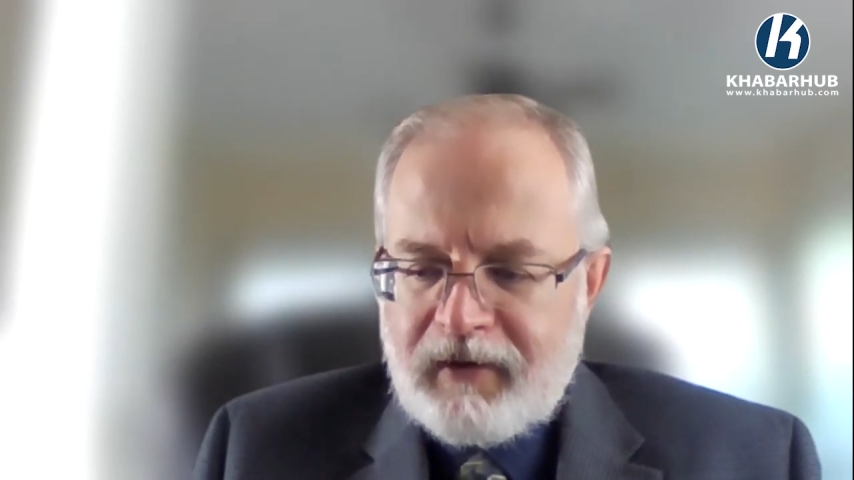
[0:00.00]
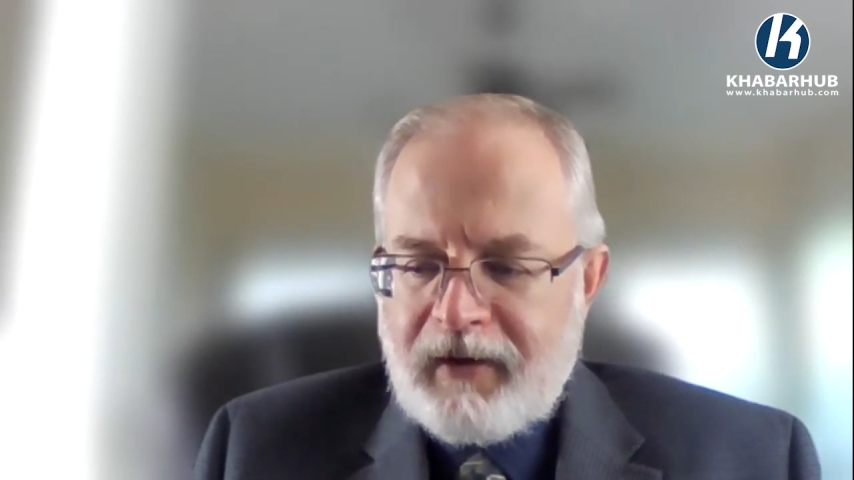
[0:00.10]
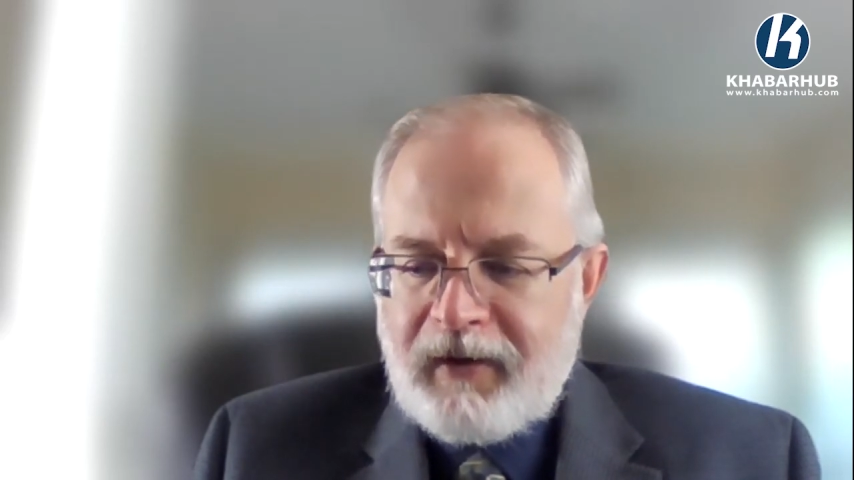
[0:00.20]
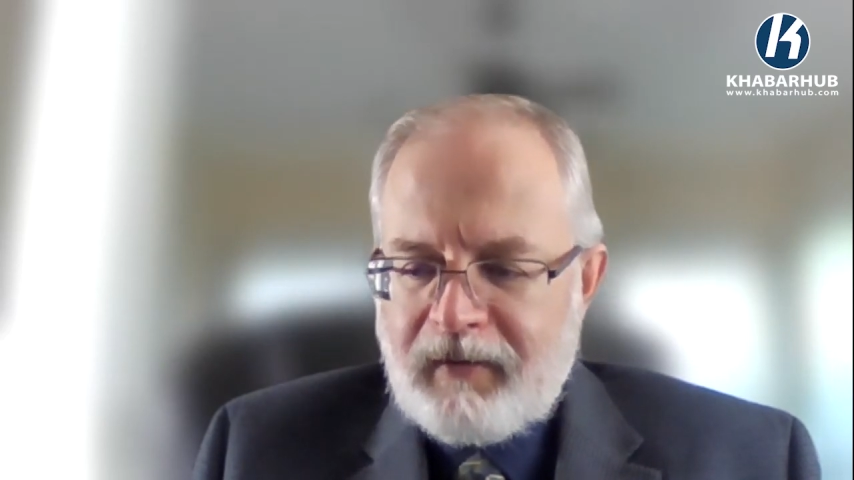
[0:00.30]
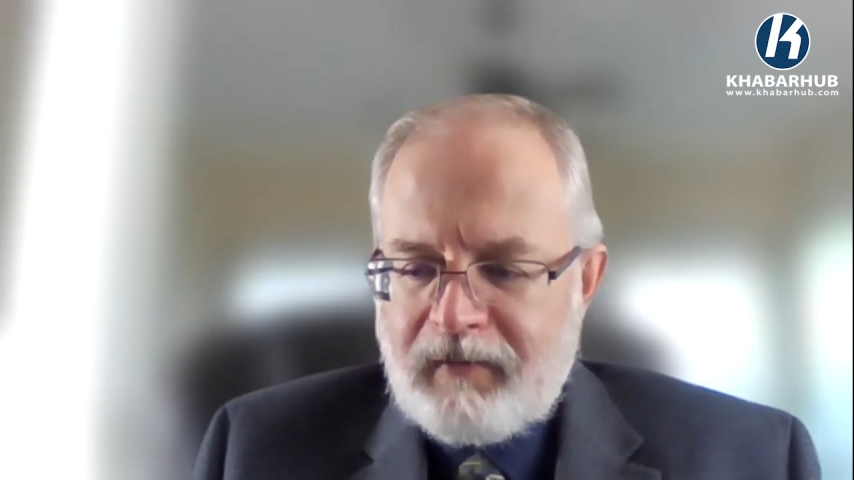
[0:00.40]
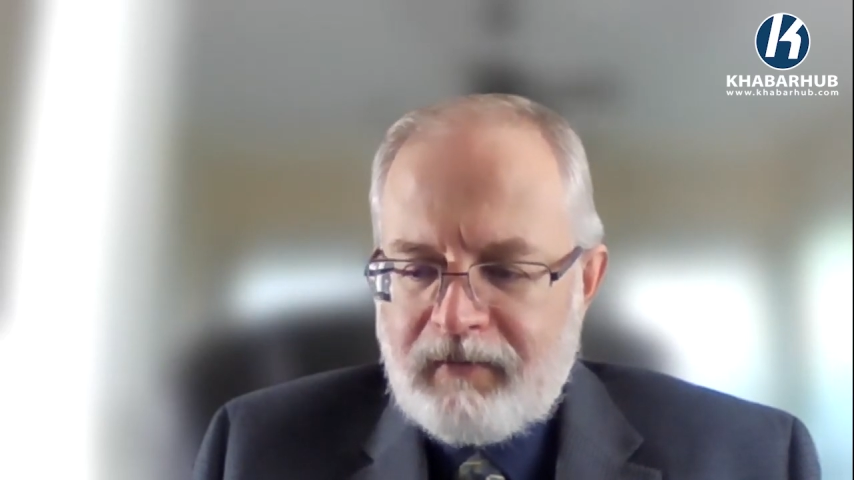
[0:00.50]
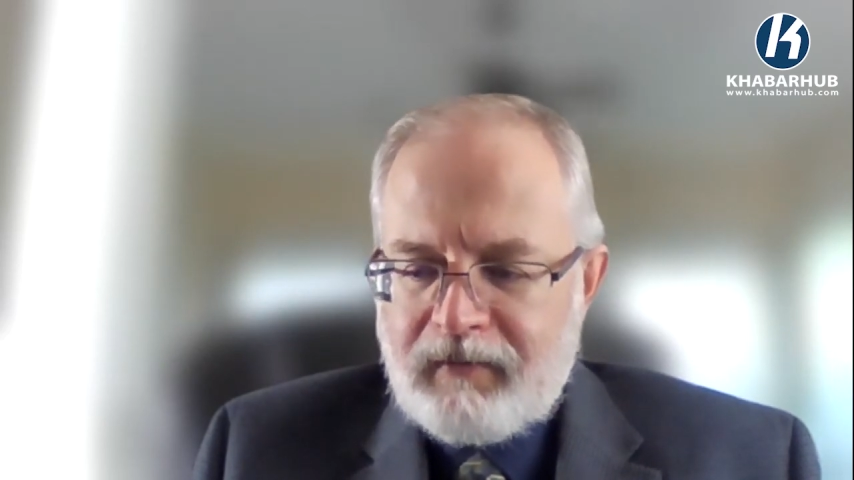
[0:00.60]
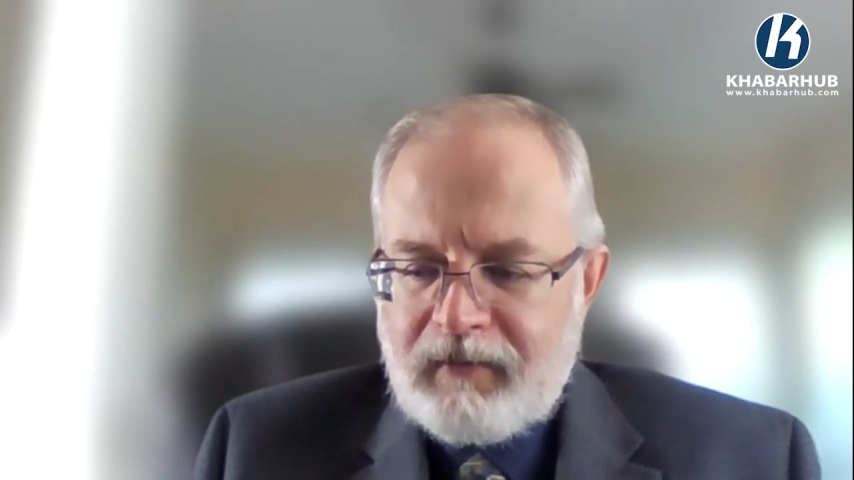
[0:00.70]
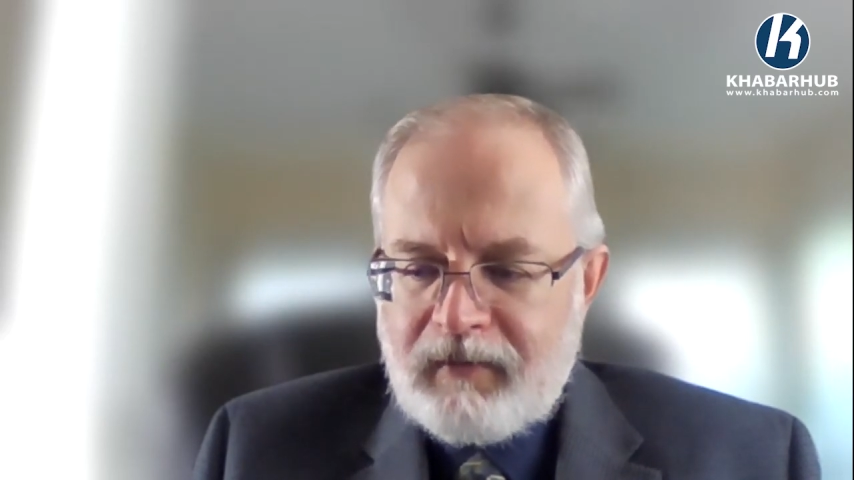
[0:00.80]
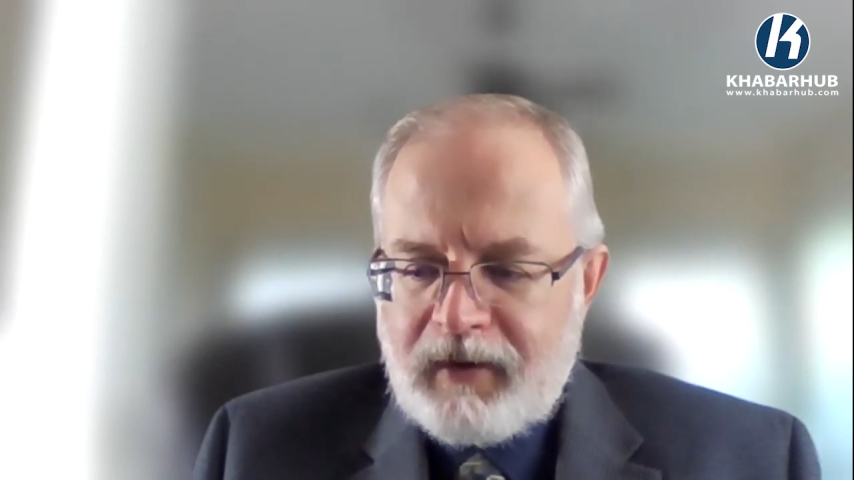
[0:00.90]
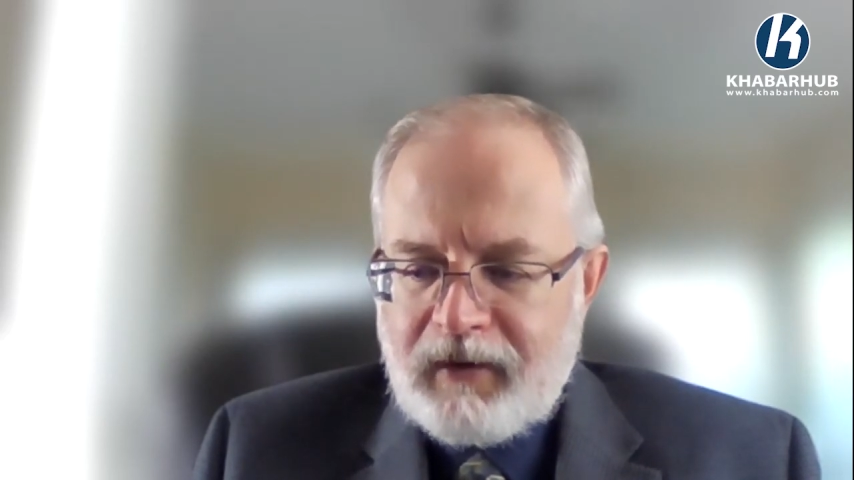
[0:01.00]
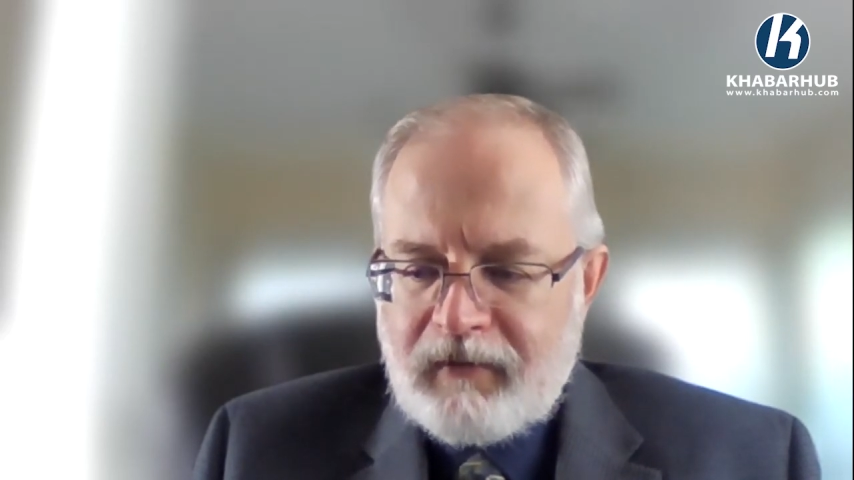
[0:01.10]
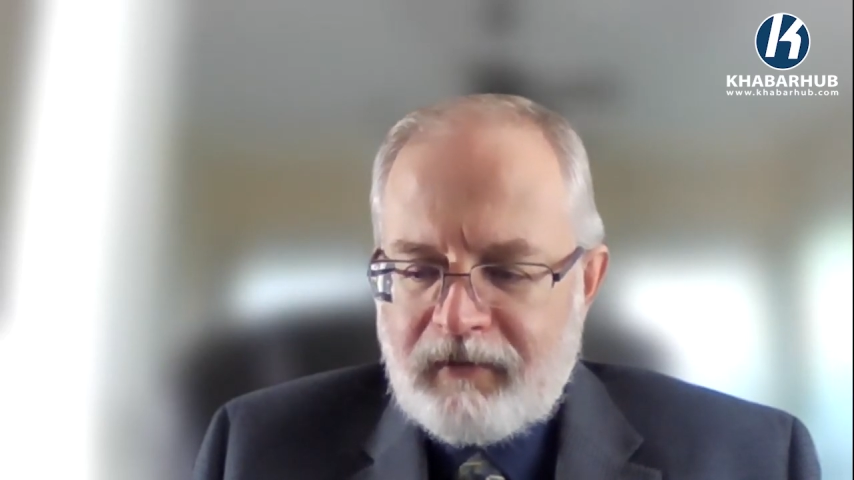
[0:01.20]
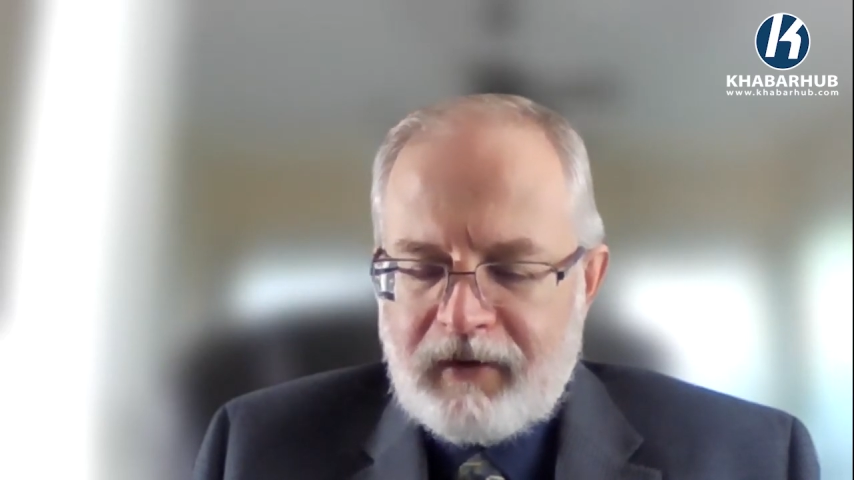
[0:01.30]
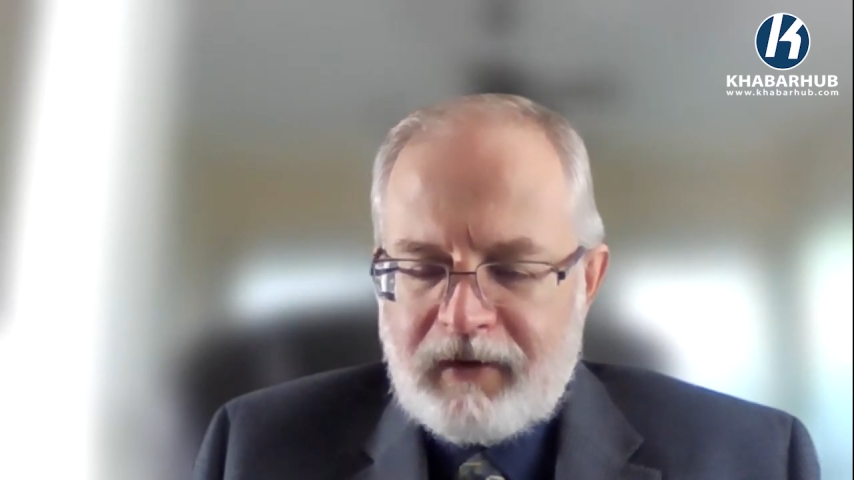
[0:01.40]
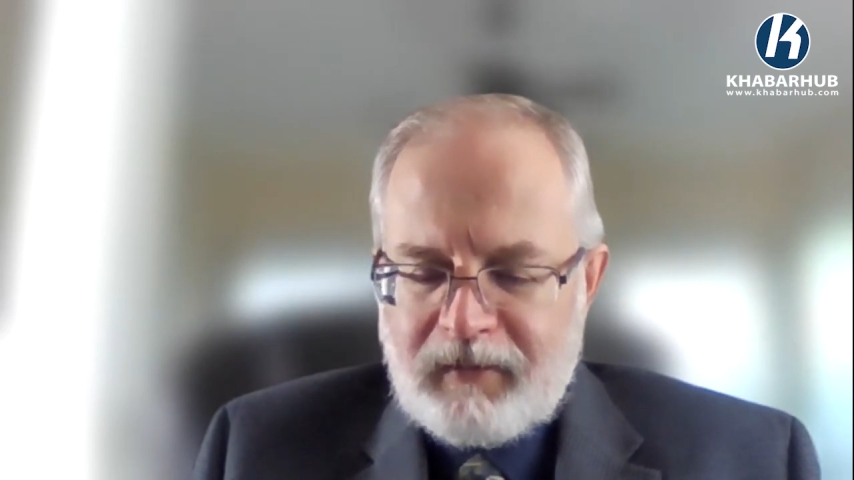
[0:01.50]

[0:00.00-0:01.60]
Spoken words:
fairly